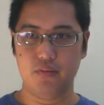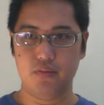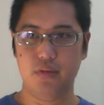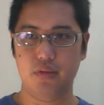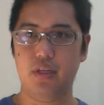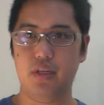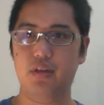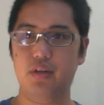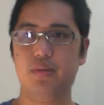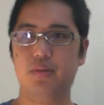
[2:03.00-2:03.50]

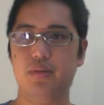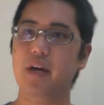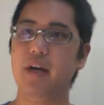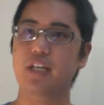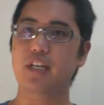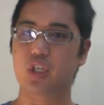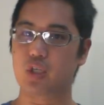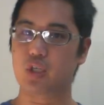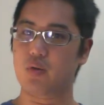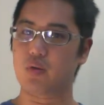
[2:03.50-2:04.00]
here's my
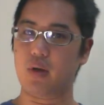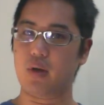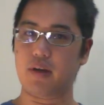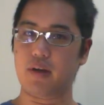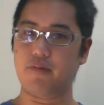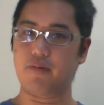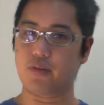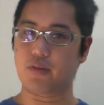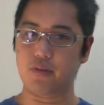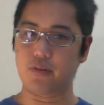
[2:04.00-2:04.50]
trick
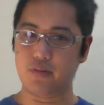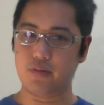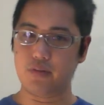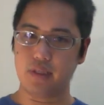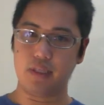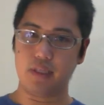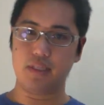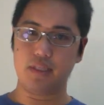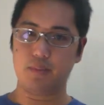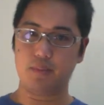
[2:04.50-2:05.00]
for doing
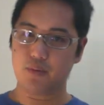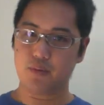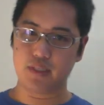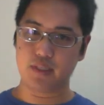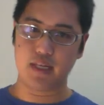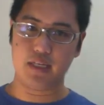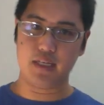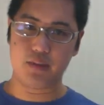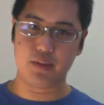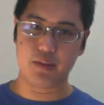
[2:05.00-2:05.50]
these
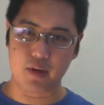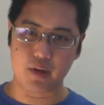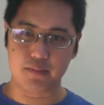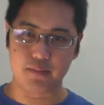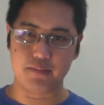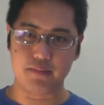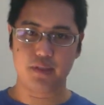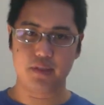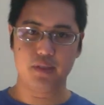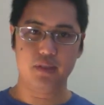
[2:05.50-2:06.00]
percentage
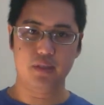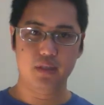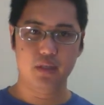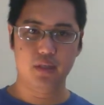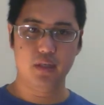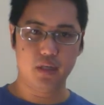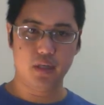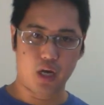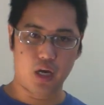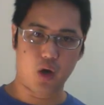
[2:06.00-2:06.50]
problems.
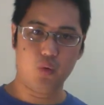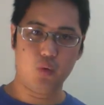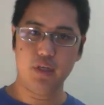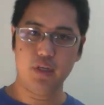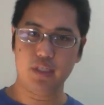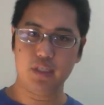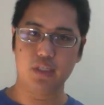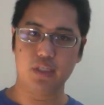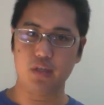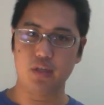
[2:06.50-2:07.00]

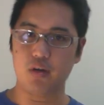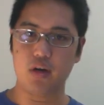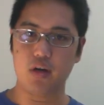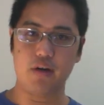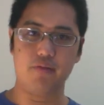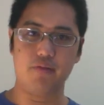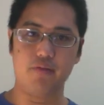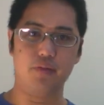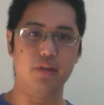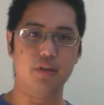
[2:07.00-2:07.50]
Always start
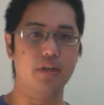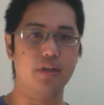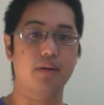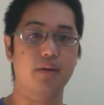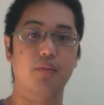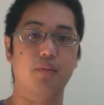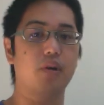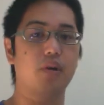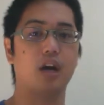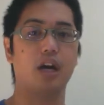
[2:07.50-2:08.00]
off with the
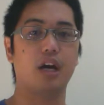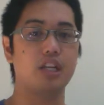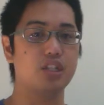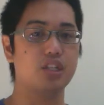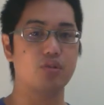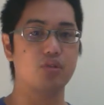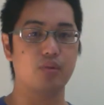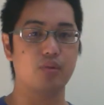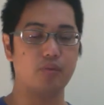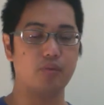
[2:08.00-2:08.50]
number
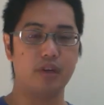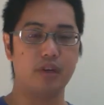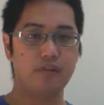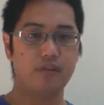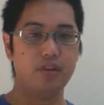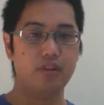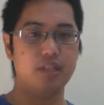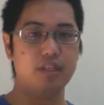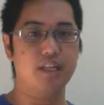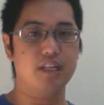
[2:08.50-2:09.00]
100. Whenever
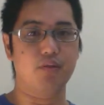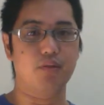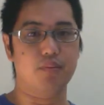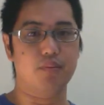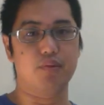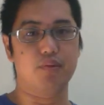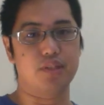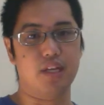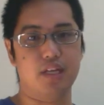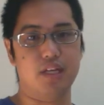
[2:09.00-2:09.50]
you're dealing with
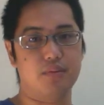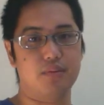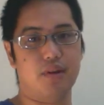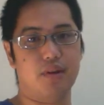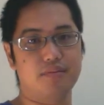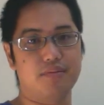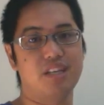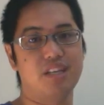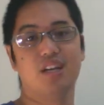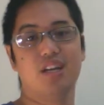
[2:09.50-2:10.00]
percentage
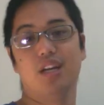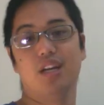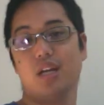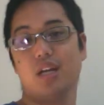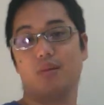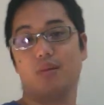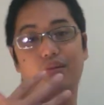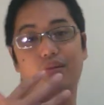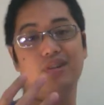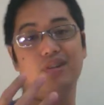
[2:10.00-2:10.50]
problems,
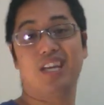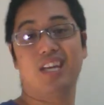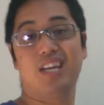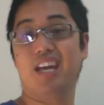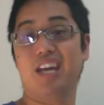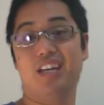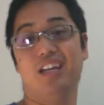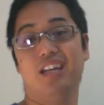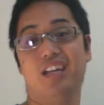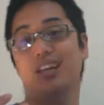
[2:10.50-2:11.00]

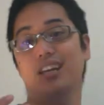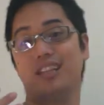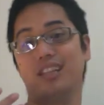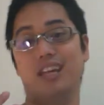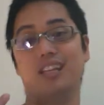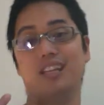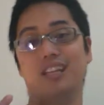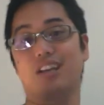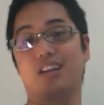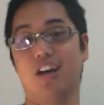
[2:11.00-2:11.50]
pretend
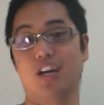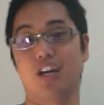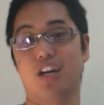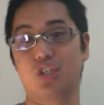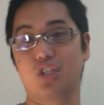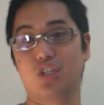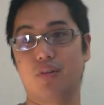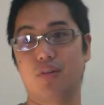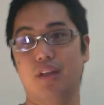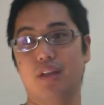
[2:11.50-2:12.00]
that it's
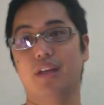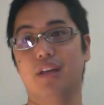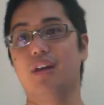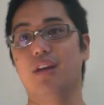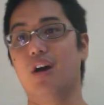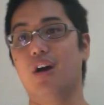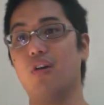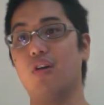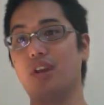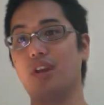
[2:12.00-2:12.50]
100.
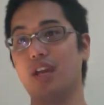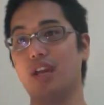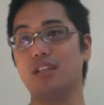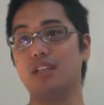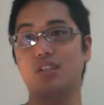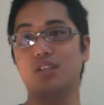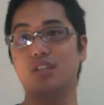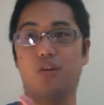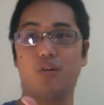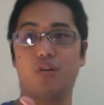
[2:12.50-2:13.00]
Okay,
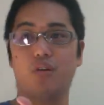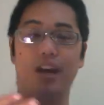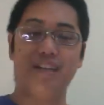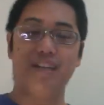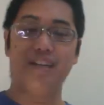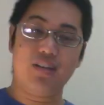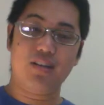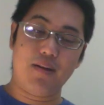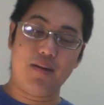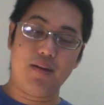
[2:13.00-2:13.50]
so
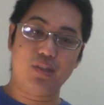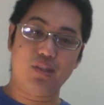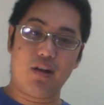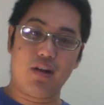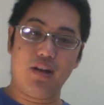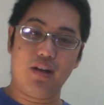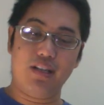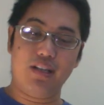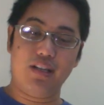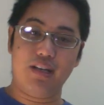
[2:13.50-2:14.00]
I'm
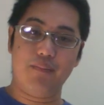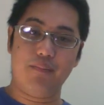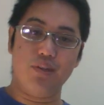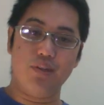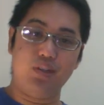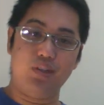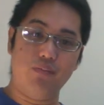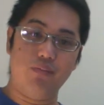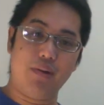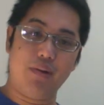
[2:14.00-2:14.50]
sorry, Lena,
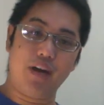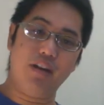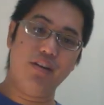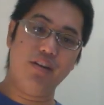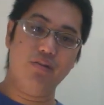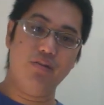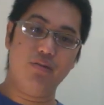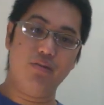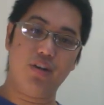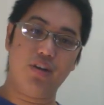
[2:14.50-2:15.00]
but you bought a
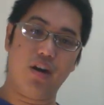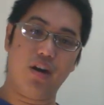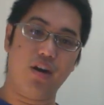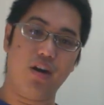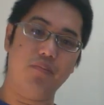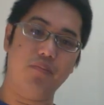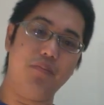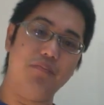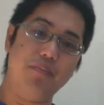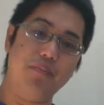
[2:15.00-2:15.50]
new car,
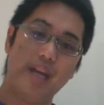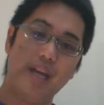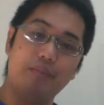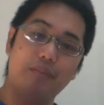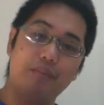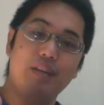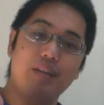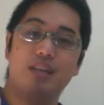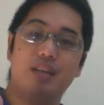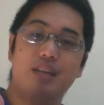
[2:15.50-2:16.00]
but
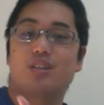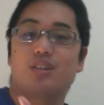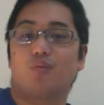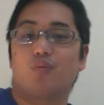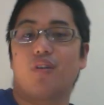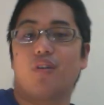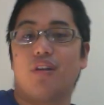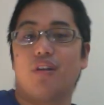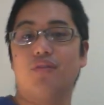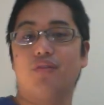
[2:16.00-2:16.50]
maybe it's
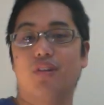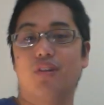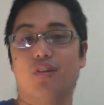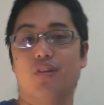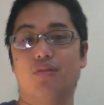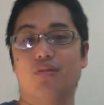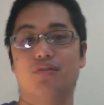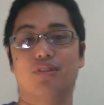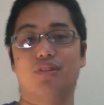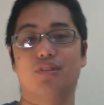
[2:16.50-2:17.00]
one of
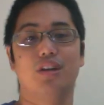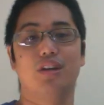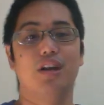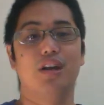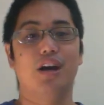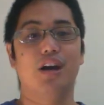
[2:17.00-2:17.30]
those,